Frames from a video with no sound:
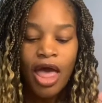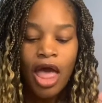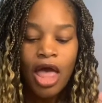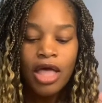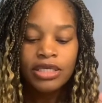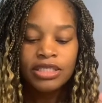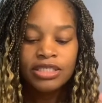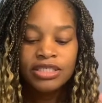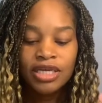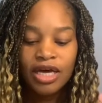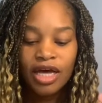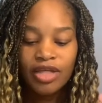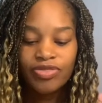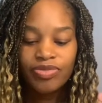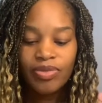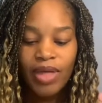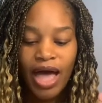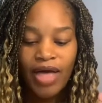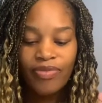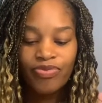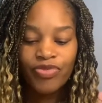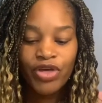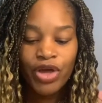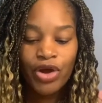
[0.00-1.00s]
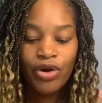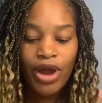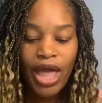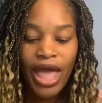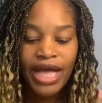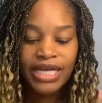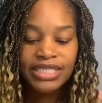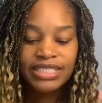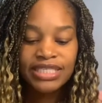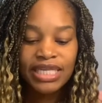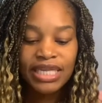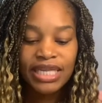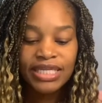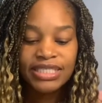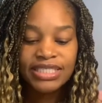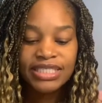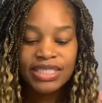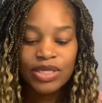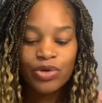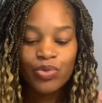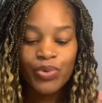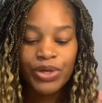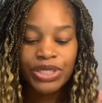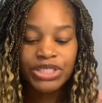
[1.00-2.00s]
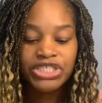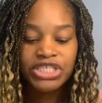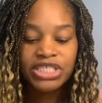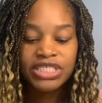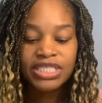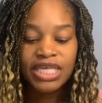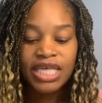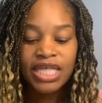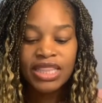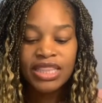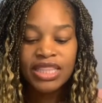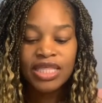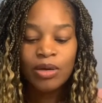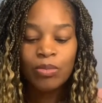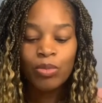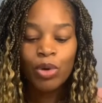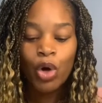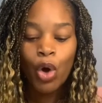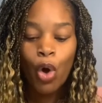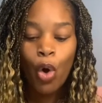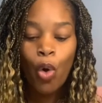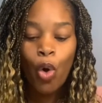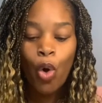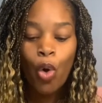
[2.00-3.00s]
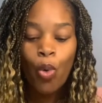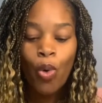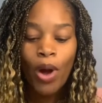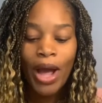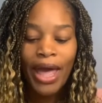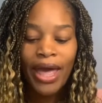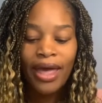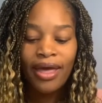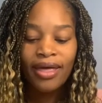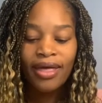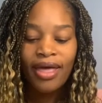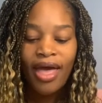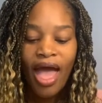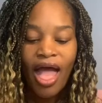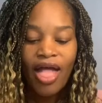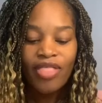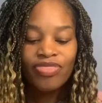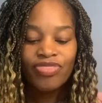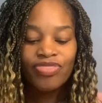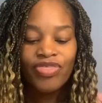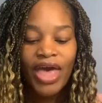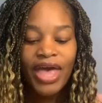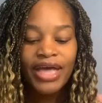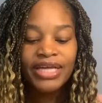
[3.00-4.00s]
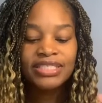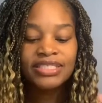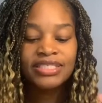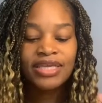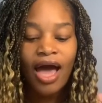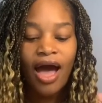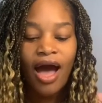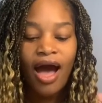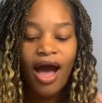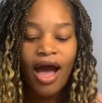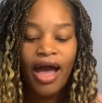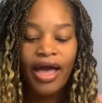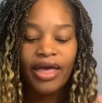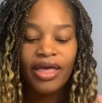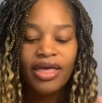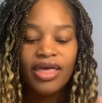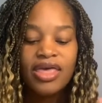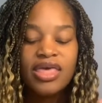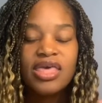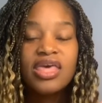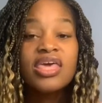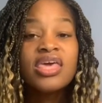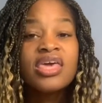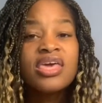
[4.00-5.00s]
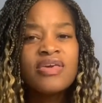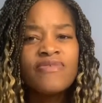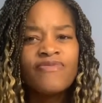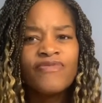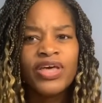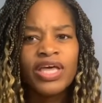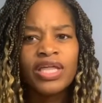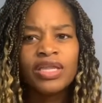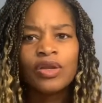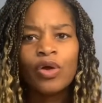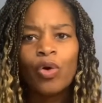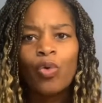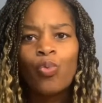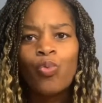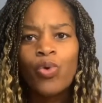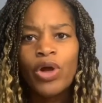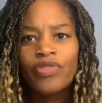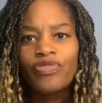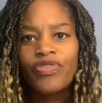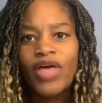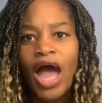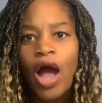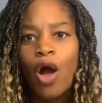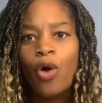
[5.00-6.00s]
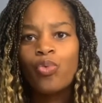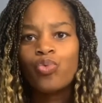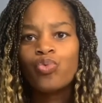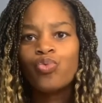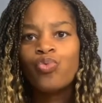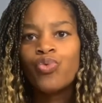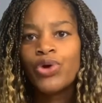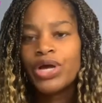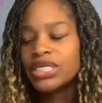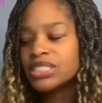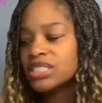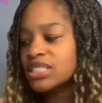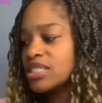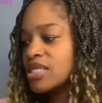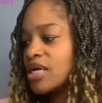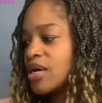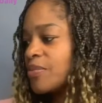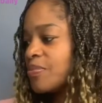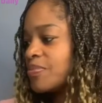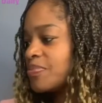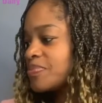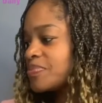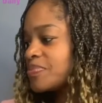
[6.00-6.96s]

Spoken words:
Doth not their excellency which is in them go away? They die even without wisdom.